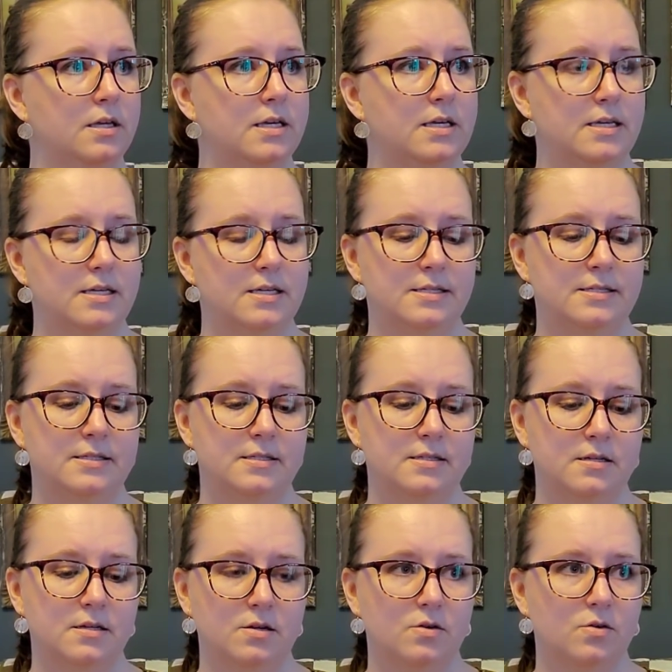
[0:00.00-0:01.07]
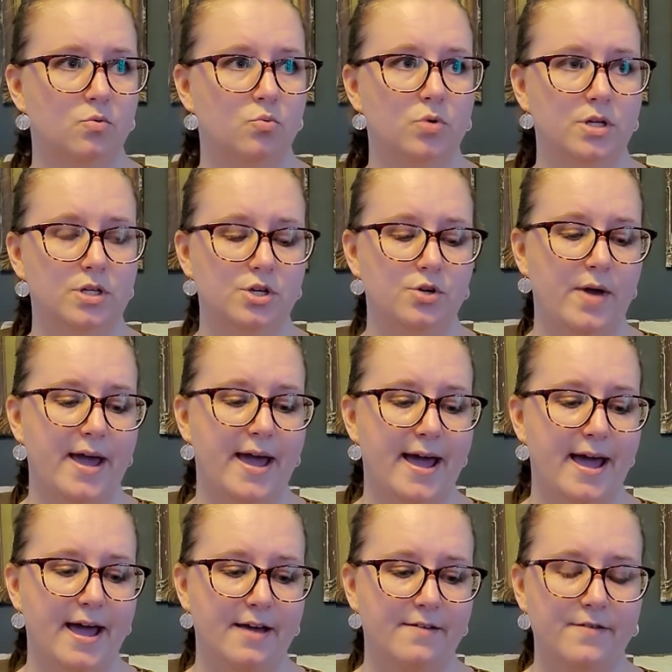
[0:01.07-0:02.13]
is when you
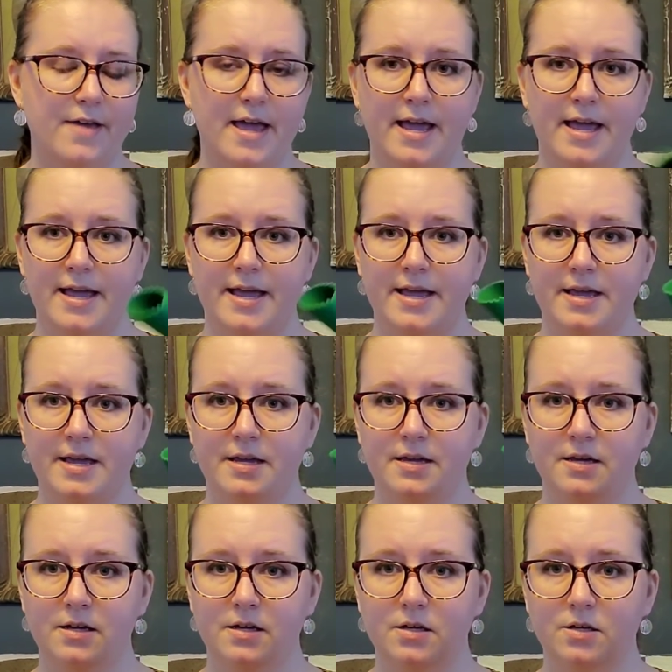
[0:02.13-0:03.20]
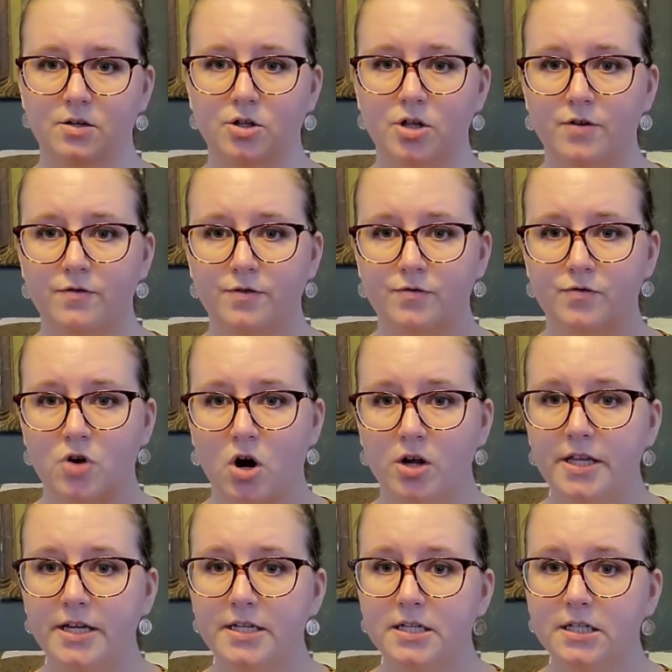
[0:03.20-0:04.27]
have a clove of
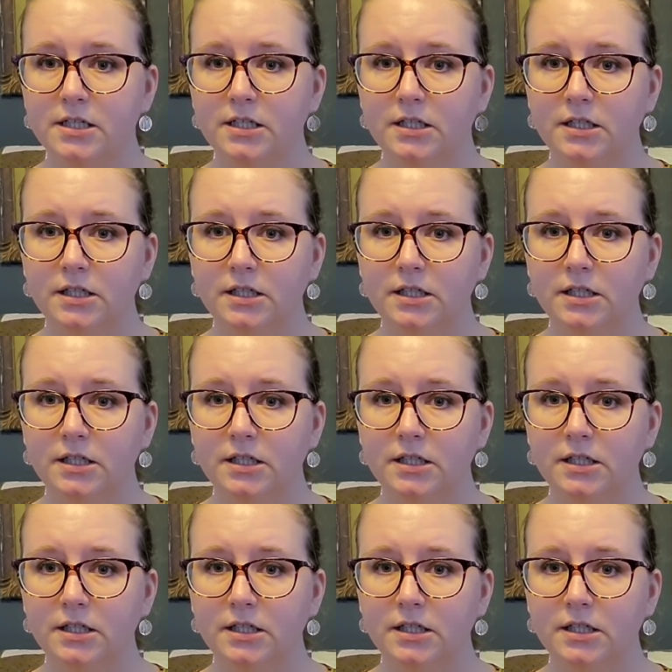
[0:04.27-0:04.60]
garlic,